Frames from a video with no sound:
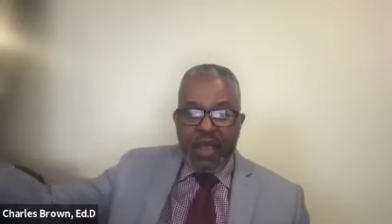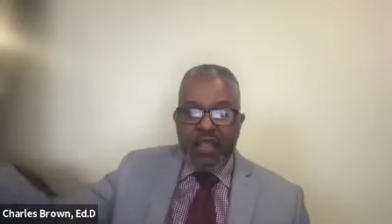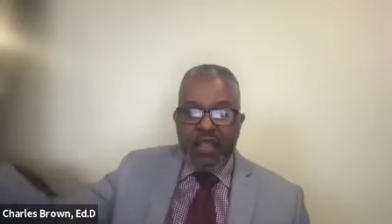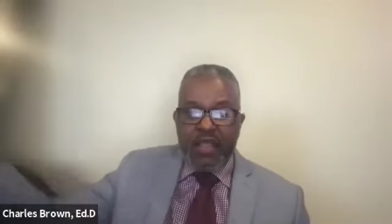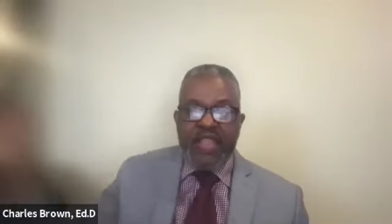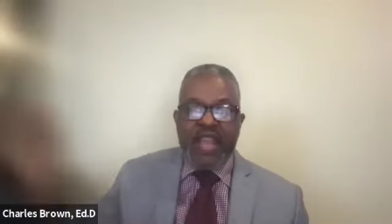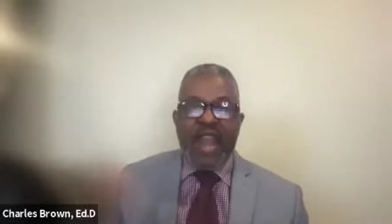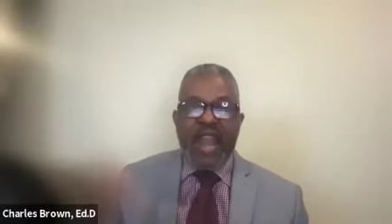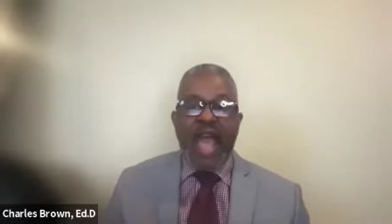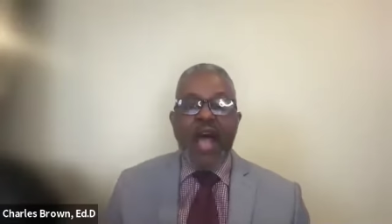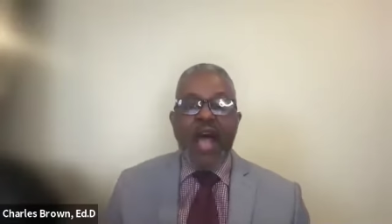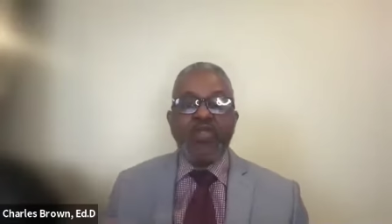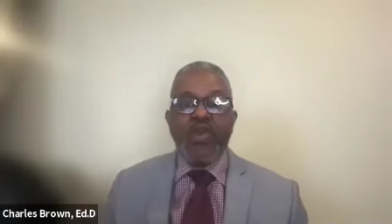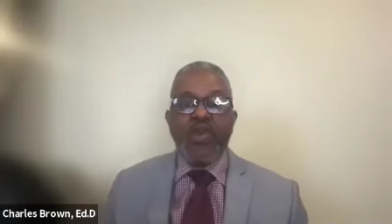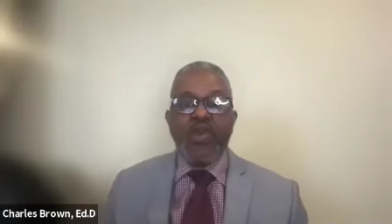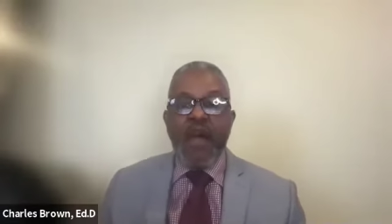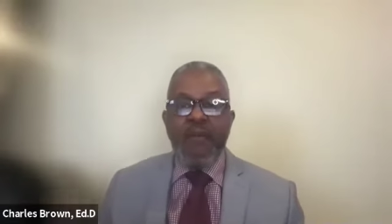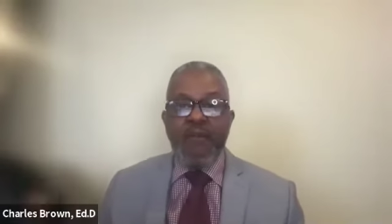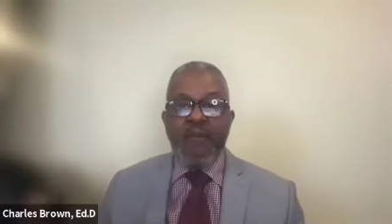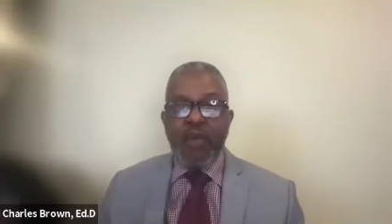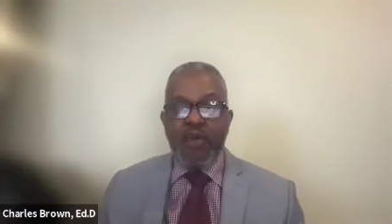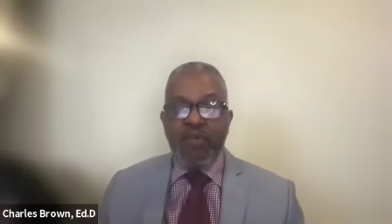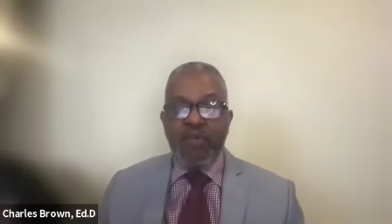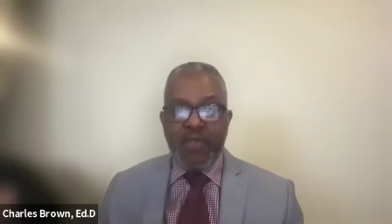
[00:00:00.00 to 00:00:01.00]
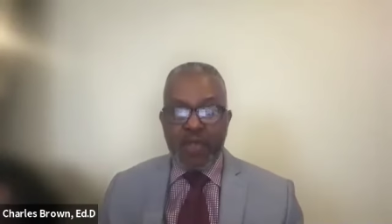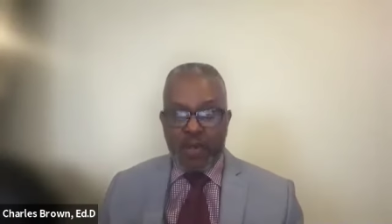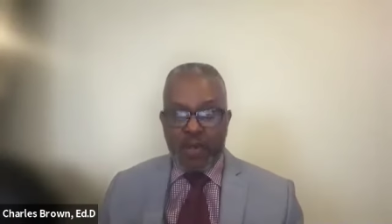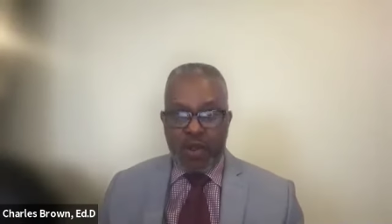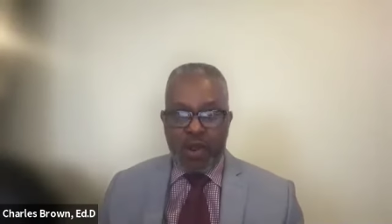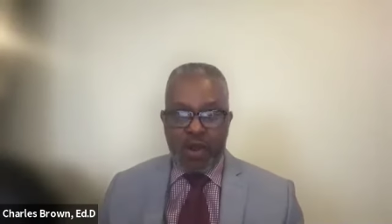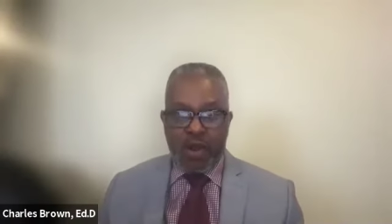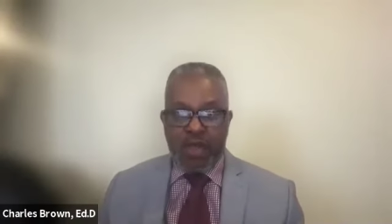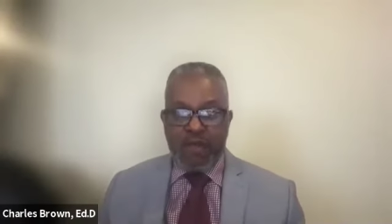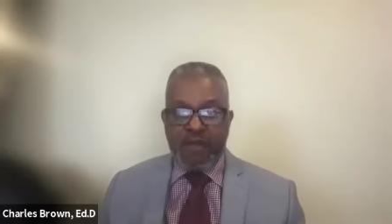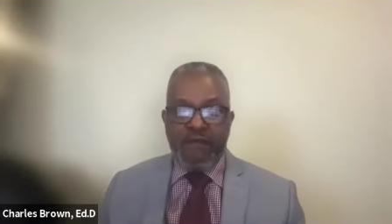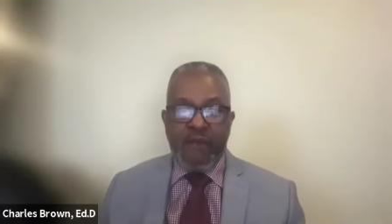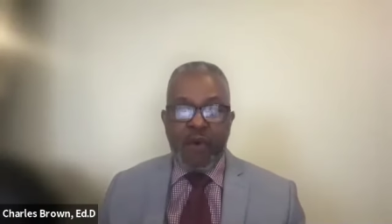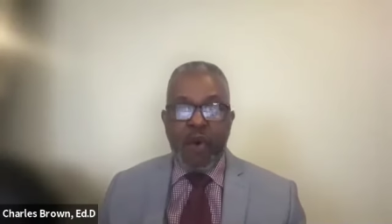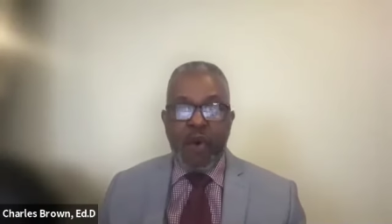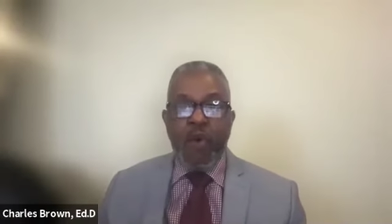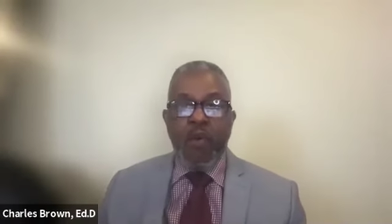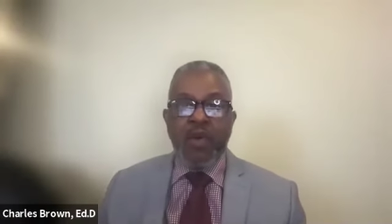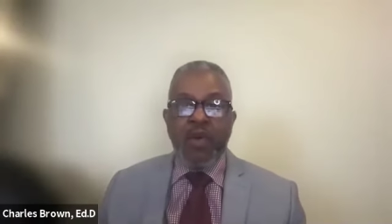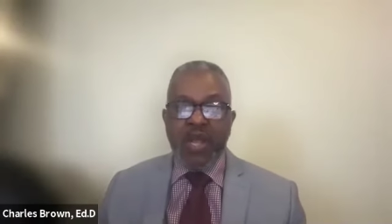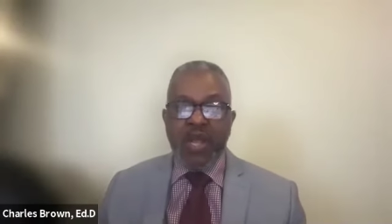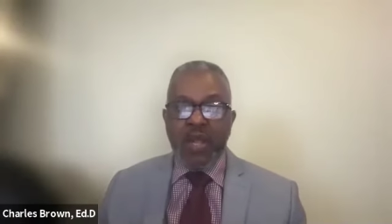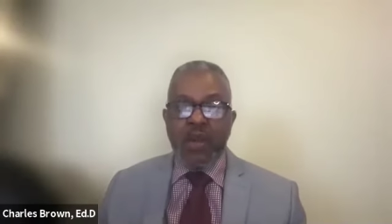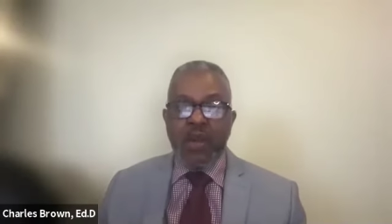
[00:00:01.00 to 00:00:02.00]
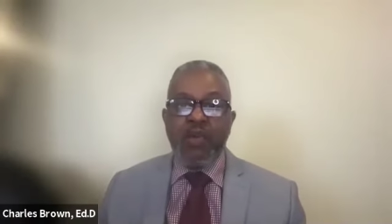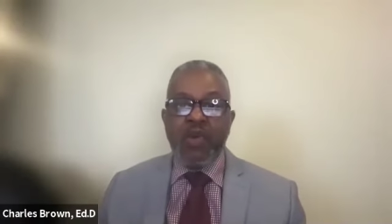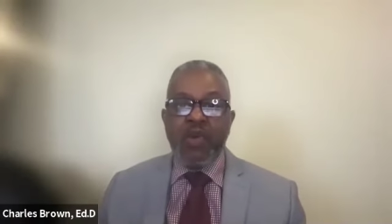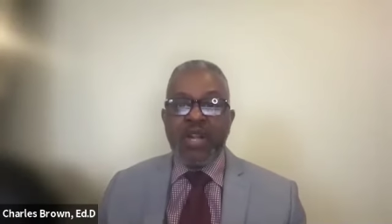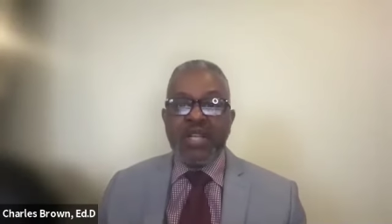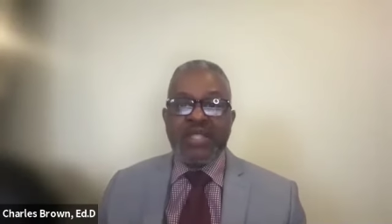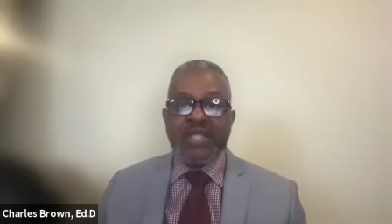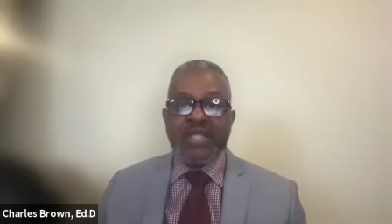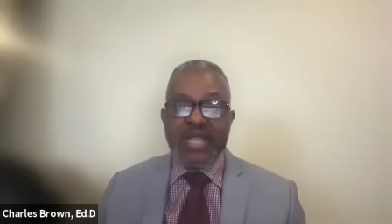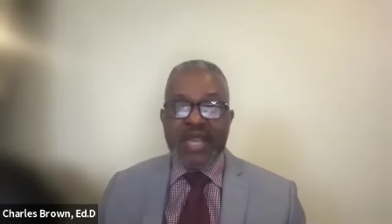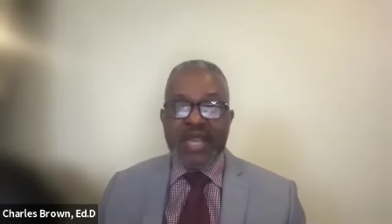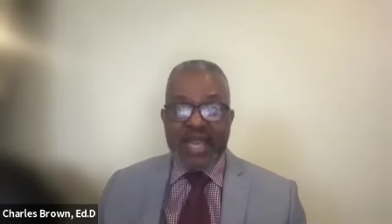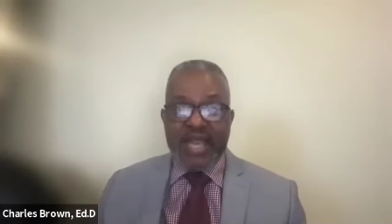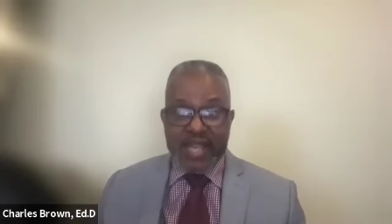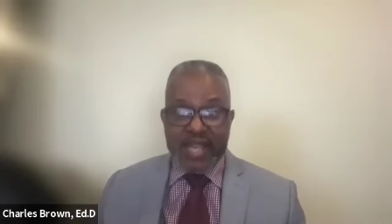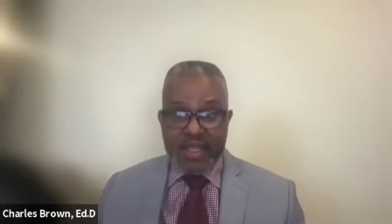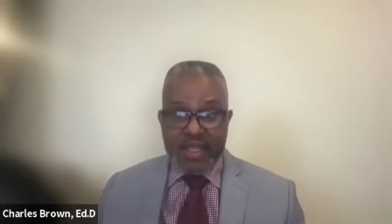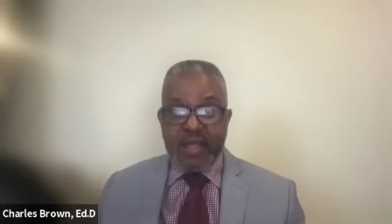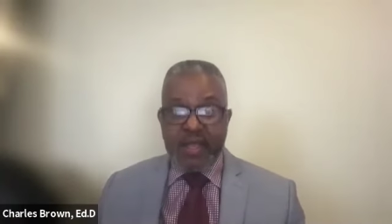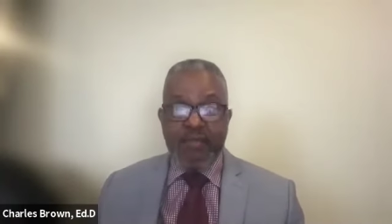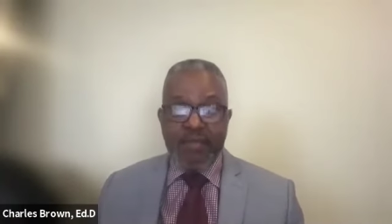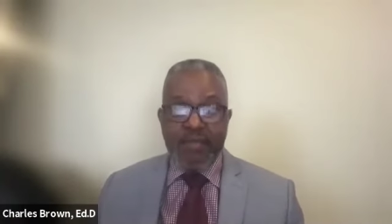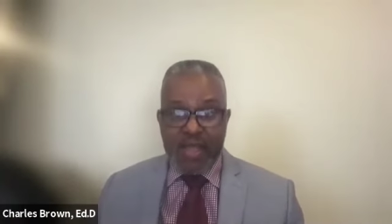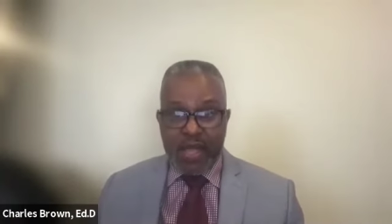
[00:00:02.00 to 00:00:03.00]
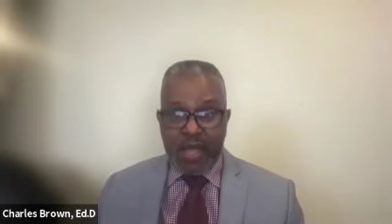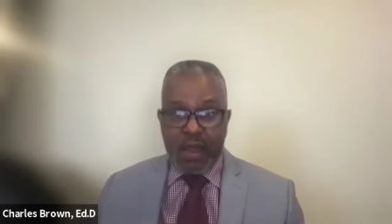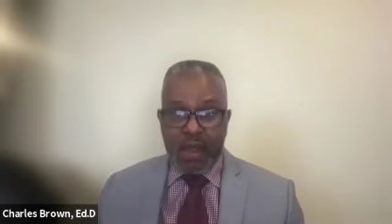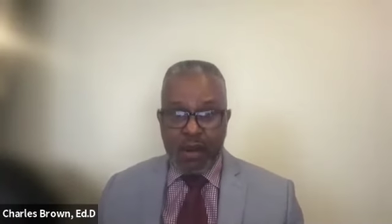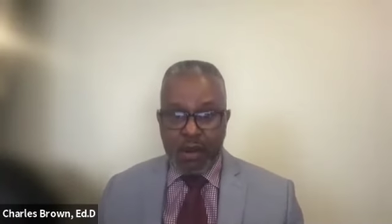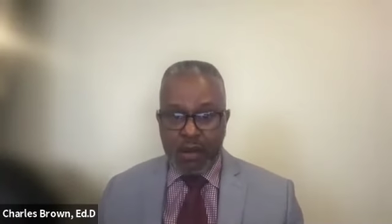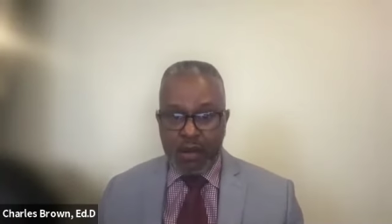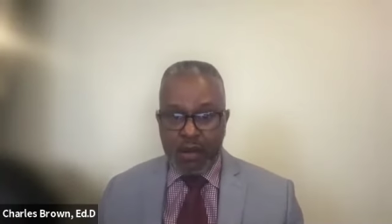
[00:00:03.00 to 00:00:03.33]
then how do I move the learning forward in order to get them there?